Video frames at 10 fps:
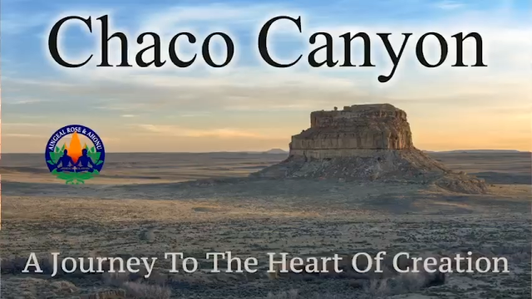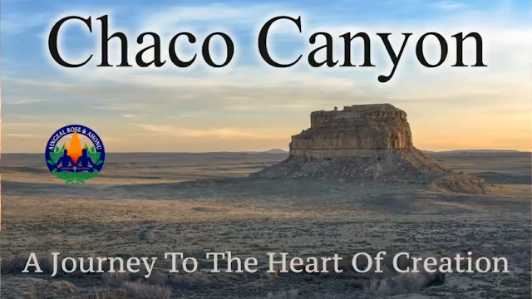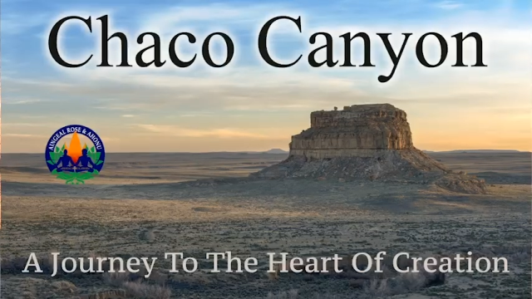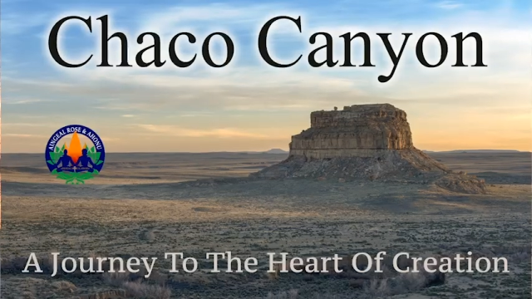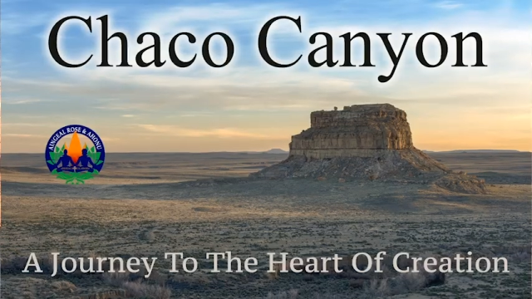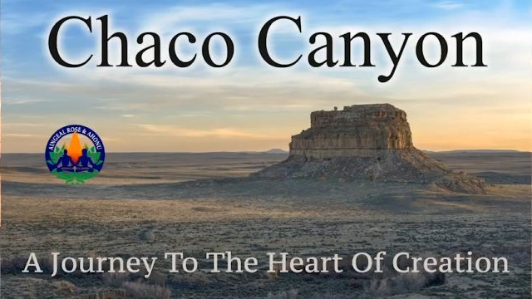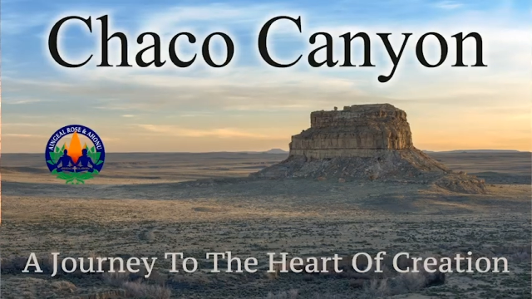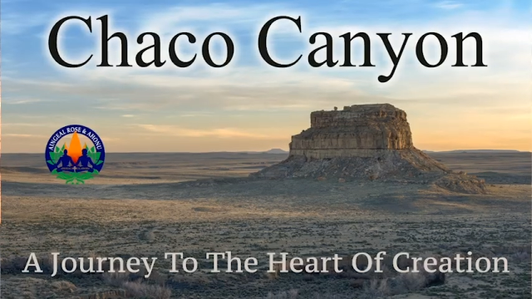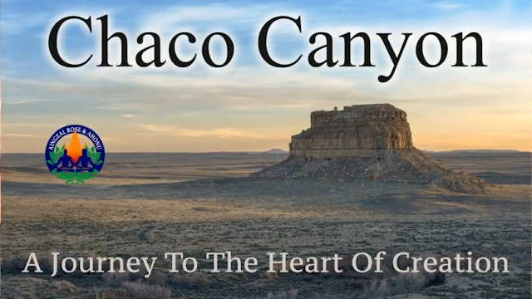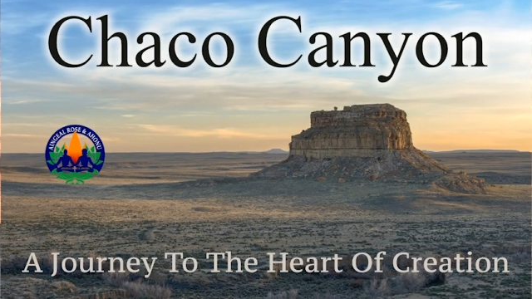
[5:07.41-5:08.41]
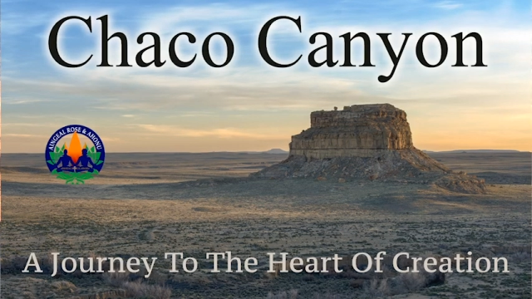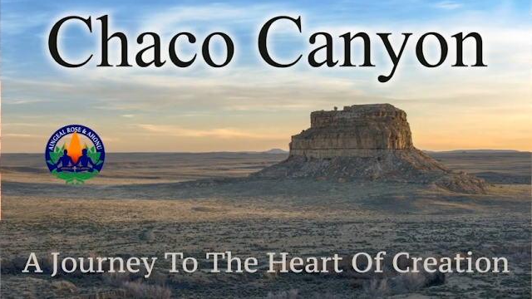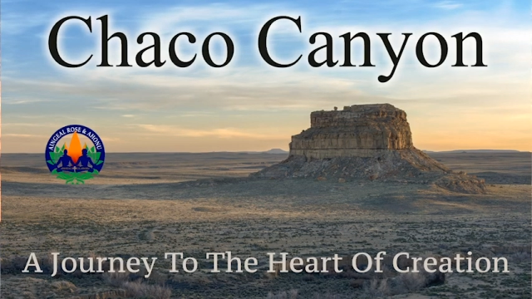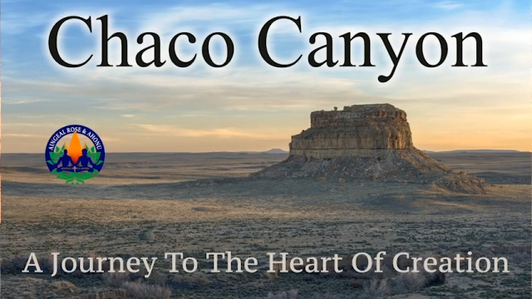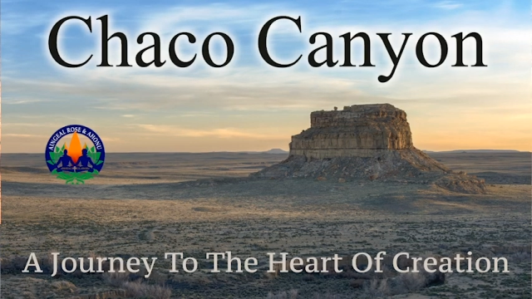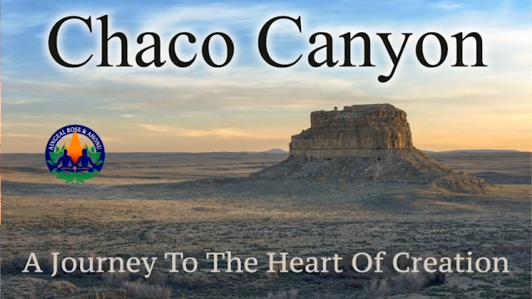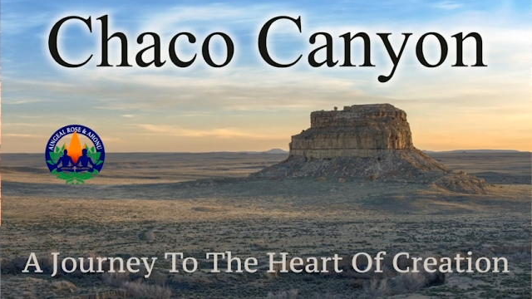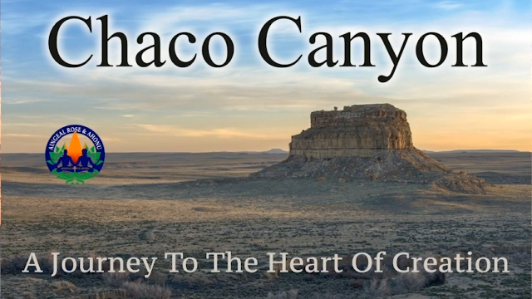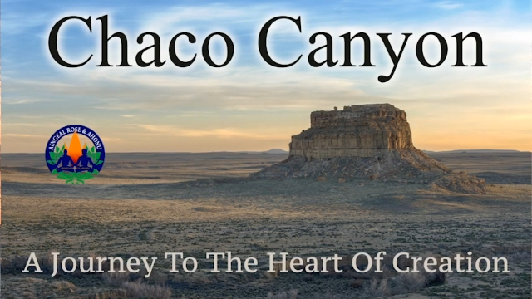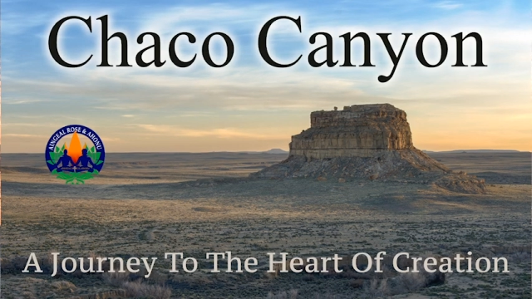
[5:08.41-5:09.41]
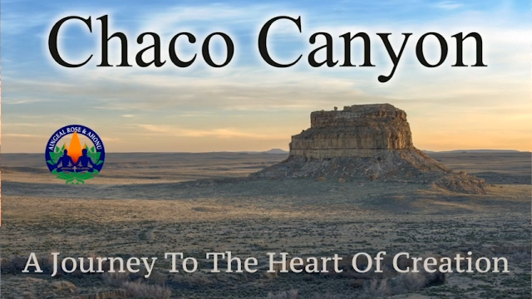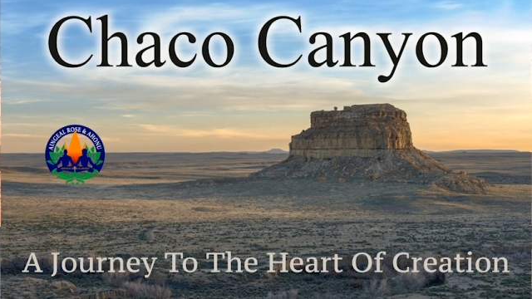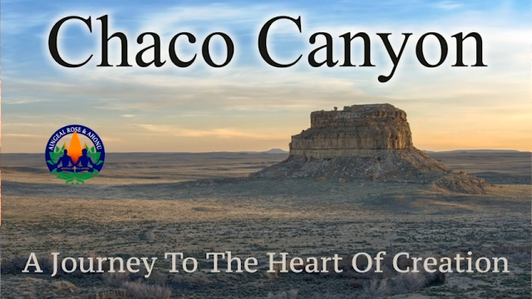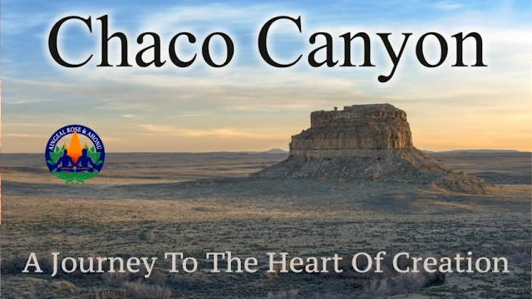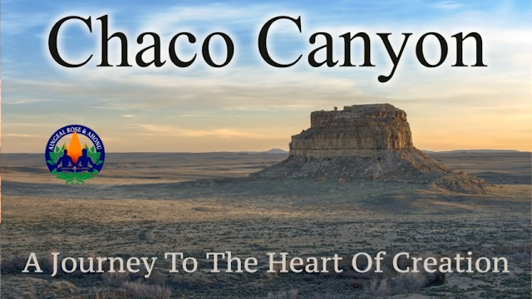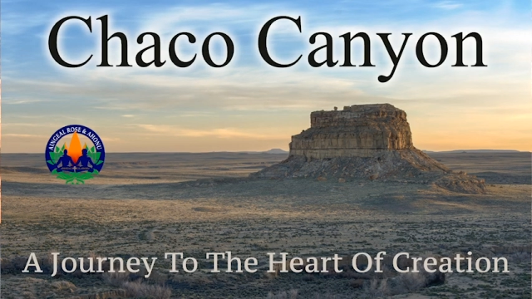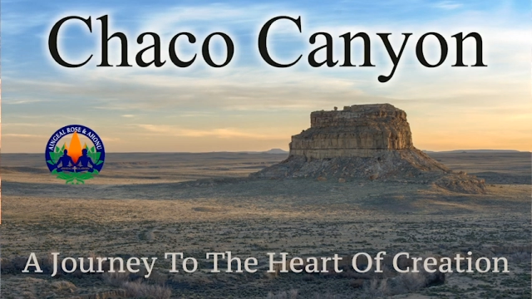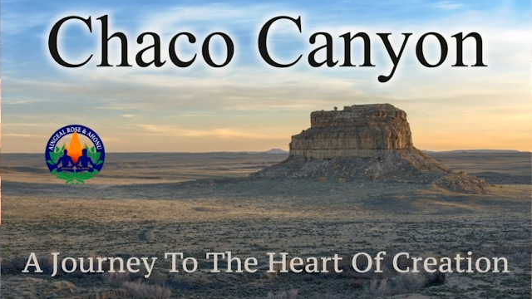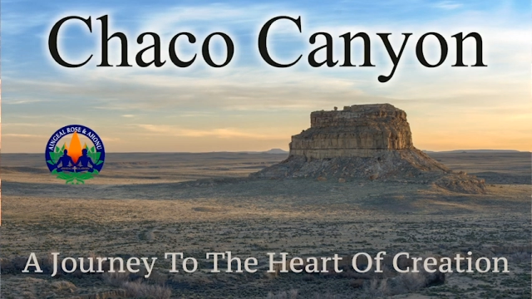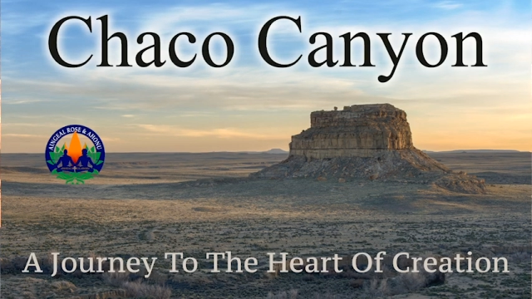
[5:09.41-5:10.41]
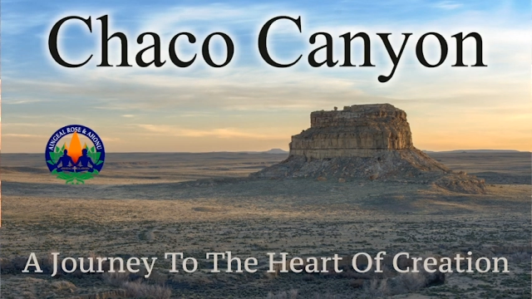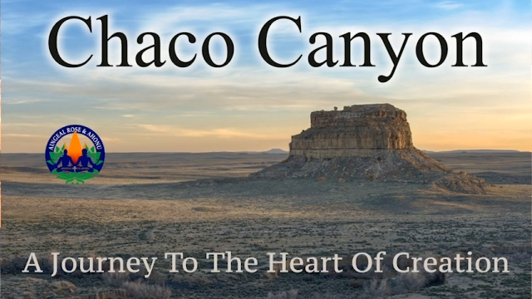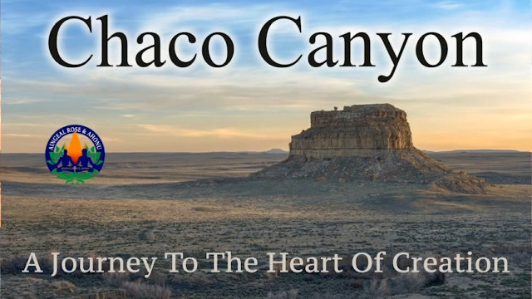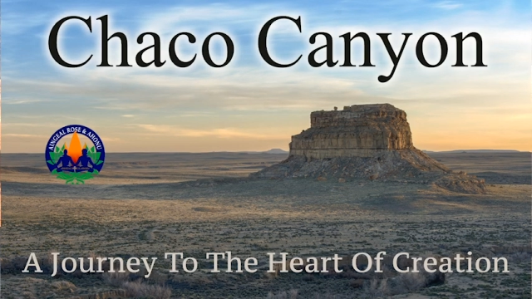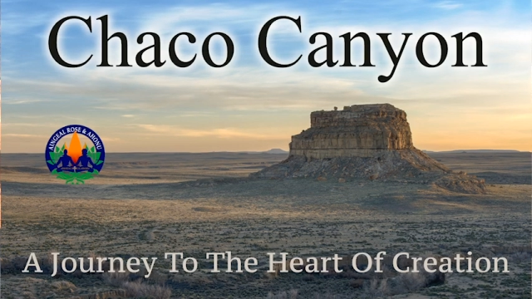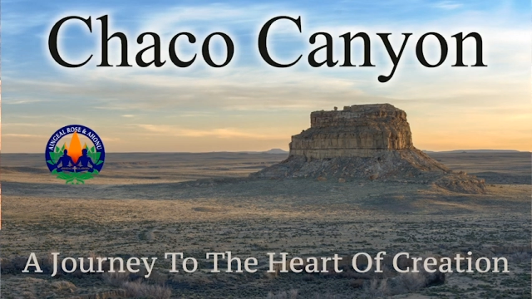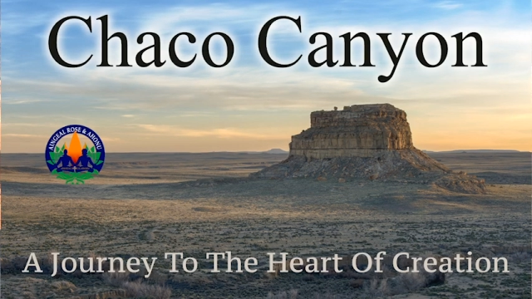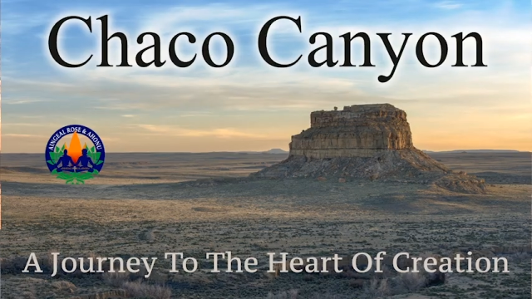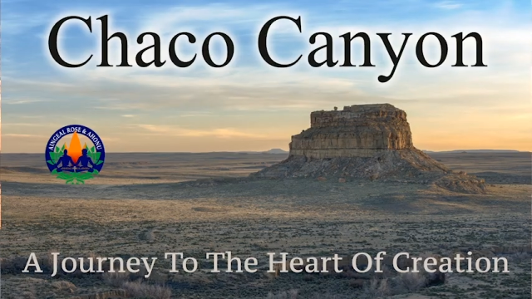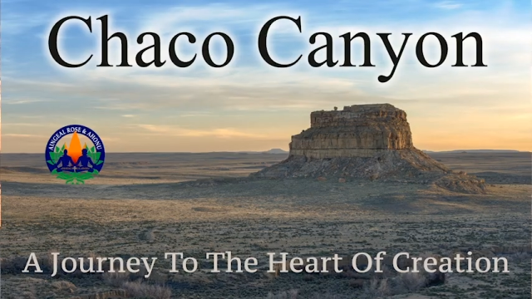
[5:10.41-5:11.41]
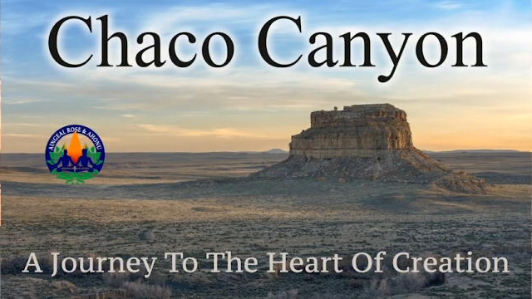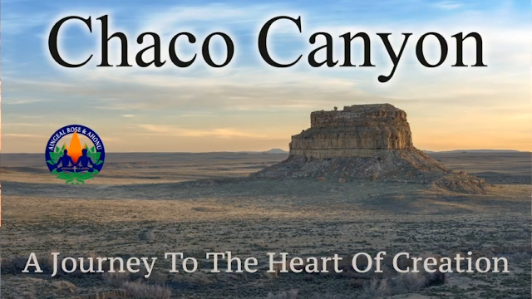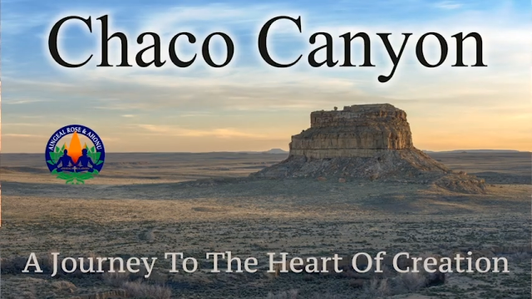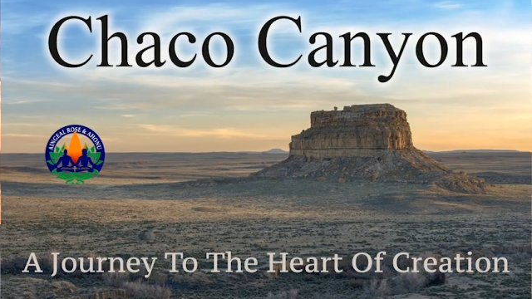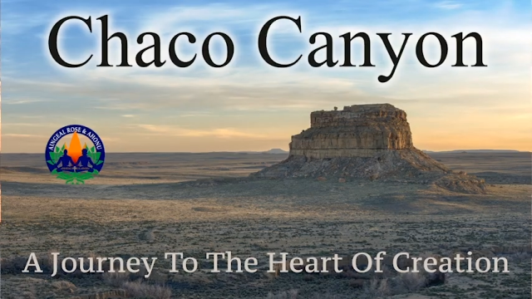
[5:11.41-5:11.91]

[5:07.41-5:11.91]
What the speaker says: [unreadable: no face in view]